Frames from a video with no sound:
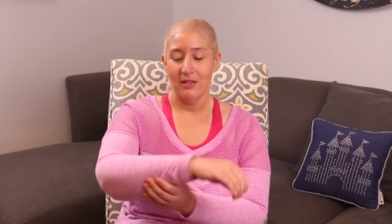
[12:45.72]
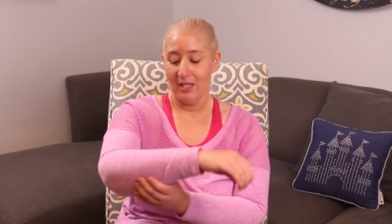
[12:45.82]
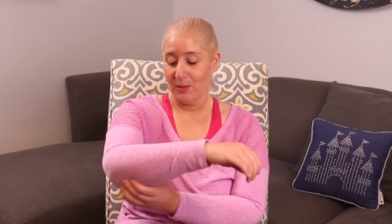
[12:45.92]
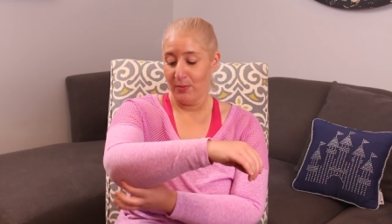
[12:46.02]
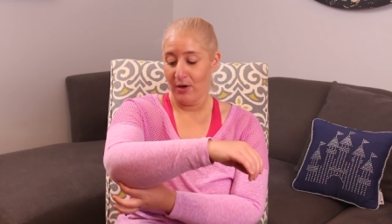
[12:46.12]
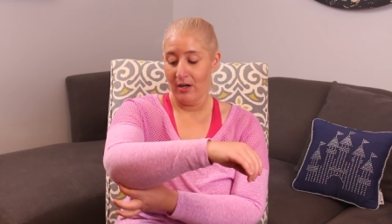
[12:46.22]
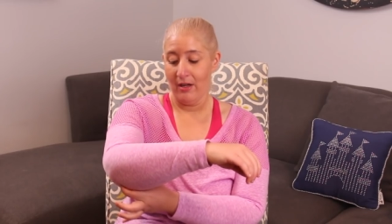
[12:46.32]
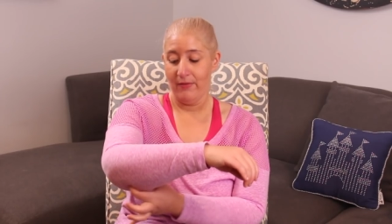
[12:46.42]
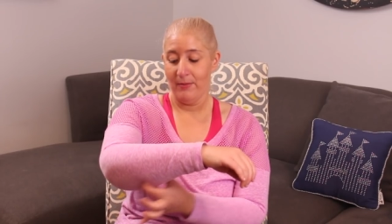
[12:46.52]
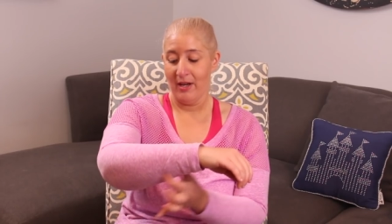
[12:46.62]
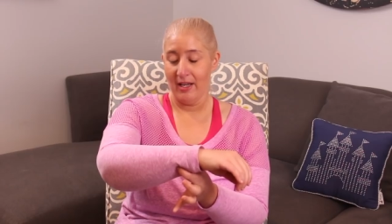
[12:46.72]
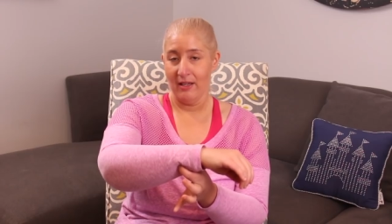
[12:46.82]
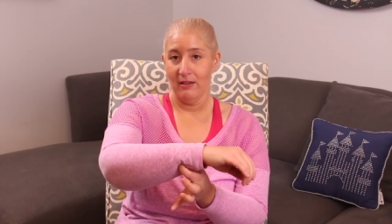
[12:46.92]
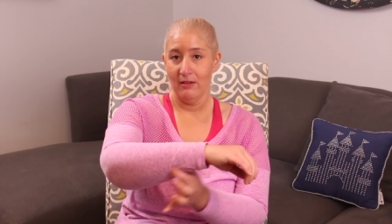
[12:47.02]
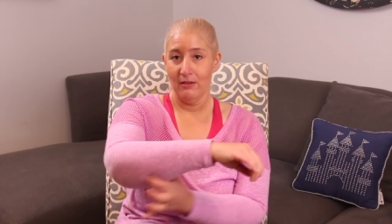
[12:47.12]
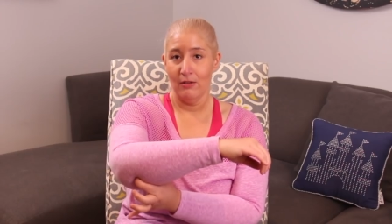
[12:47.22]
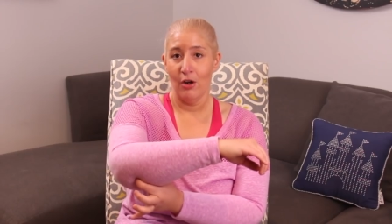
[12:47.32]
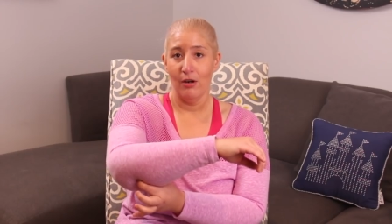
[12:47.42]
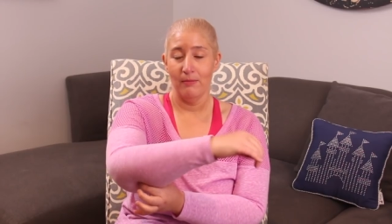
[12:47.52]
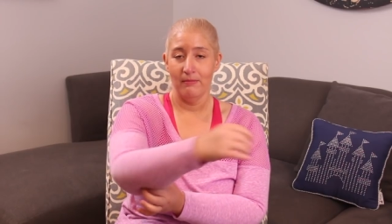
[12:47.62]
this part of my
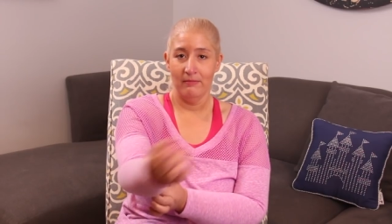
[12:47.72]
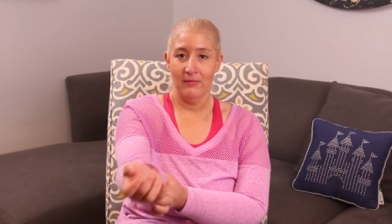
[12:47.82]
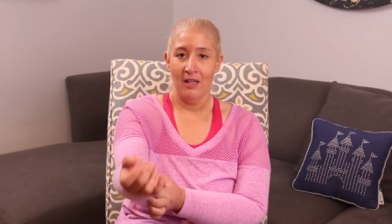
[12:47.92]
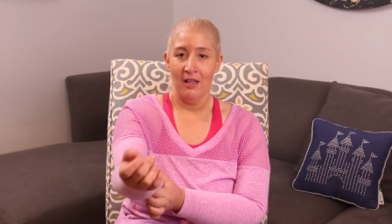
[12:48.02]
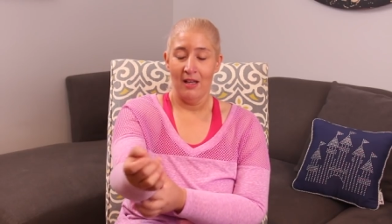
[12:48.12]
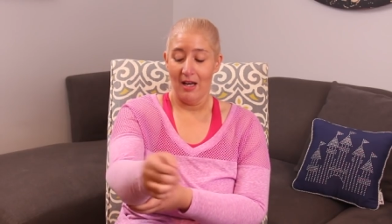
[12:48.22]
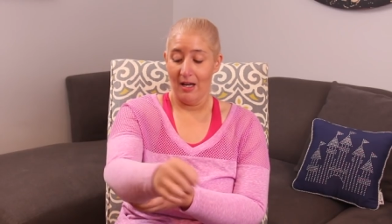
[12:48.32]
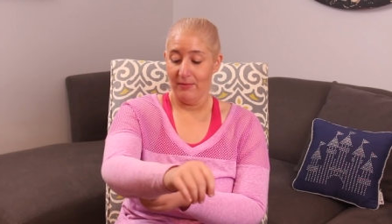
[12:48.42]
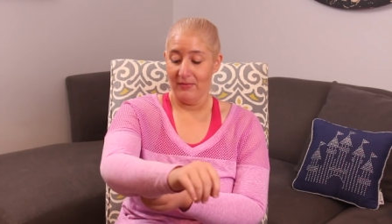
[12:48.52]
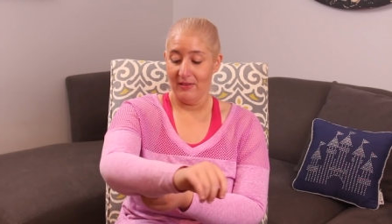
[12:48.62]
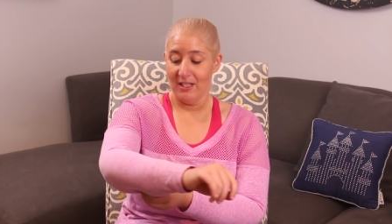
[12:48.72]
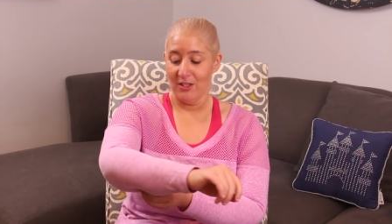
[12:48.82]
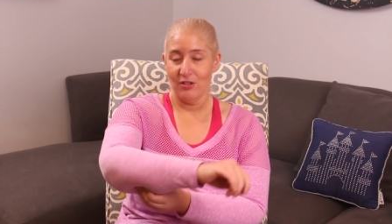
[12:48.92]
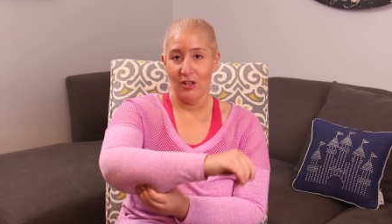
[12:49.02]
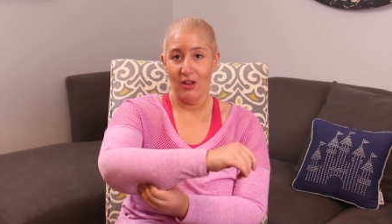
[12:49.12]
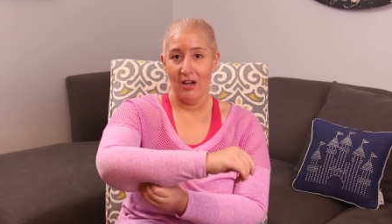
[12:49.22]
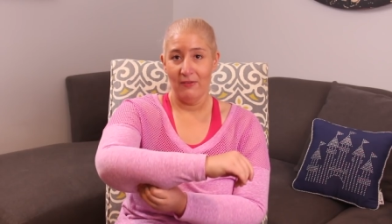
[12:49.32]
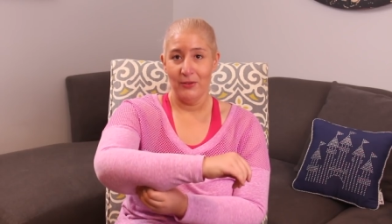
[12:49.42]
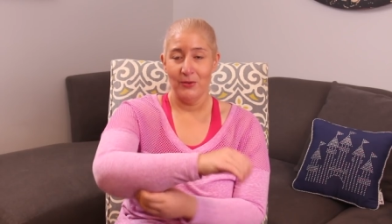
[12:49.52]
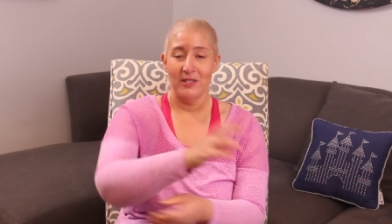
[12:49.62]
arm because um, there's a lot
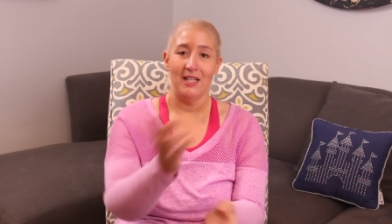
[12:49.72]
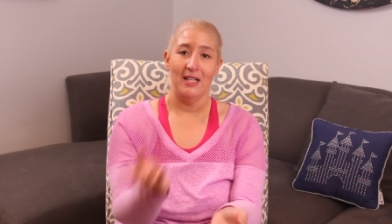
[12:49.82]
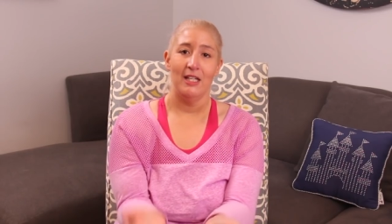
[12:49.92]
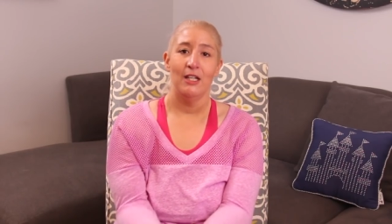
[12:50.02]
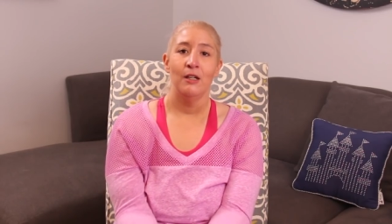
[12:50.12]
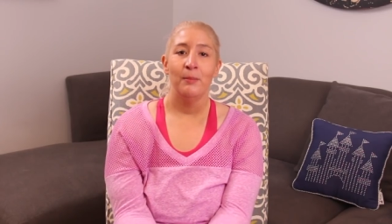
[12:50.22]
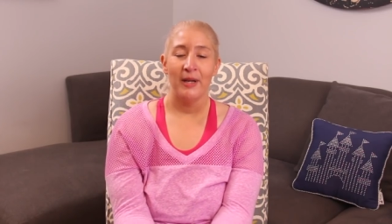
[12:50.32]
of loose skin here.